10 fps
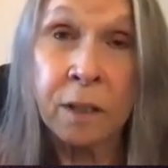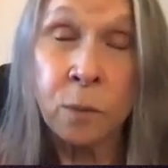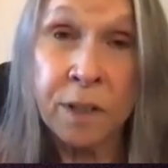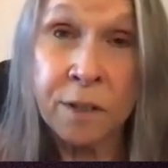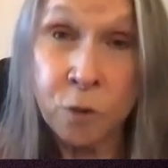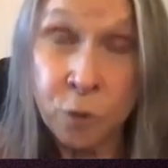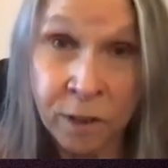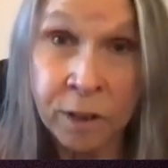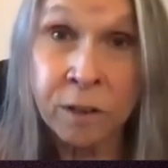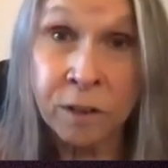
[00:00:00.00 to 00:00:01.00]
with
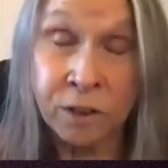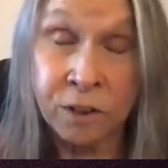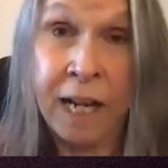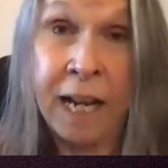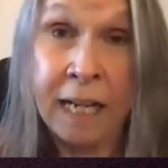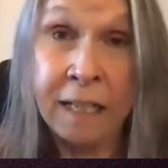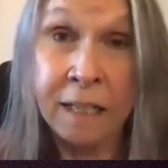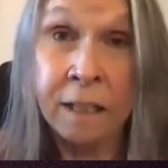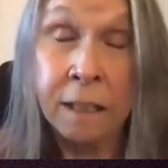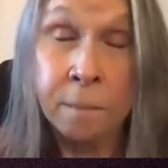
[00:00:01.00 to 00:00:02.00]
triggers
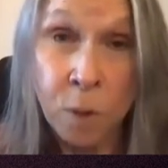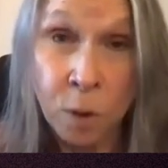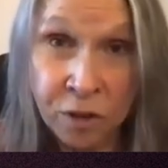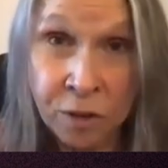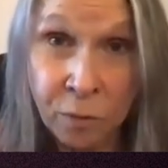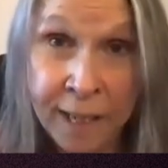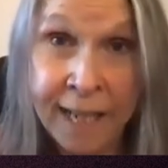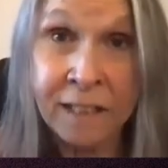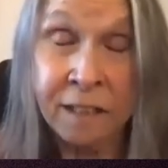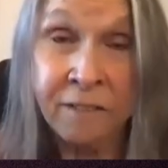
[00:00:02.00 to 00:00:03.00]
and emotional
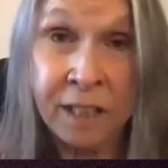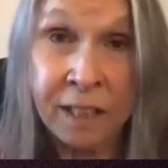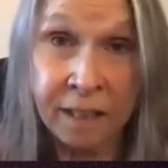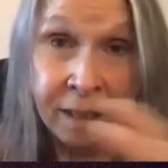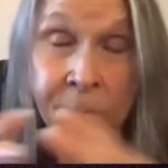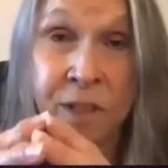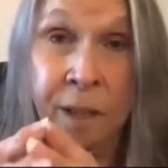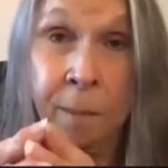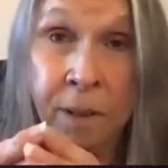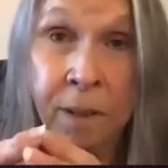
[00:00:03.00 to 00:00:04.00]
reactivity that comes
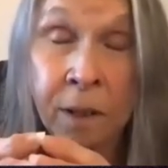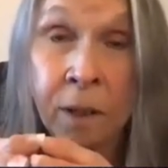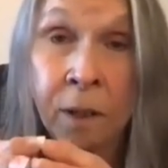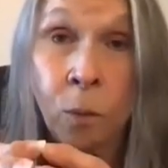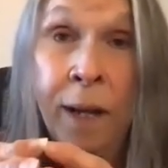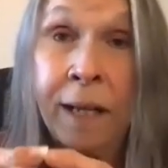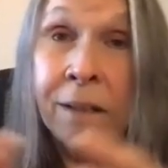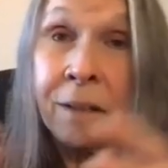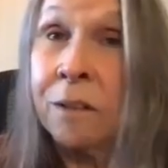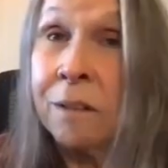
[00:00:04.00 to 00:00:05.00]
up
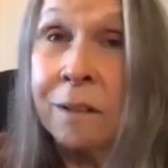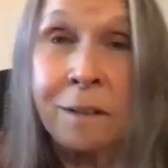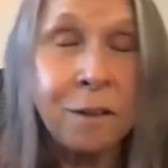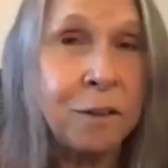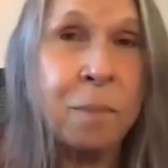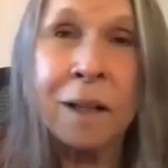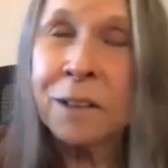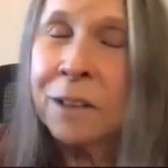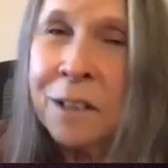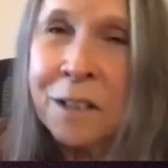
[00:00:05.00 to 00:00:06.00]
when your partner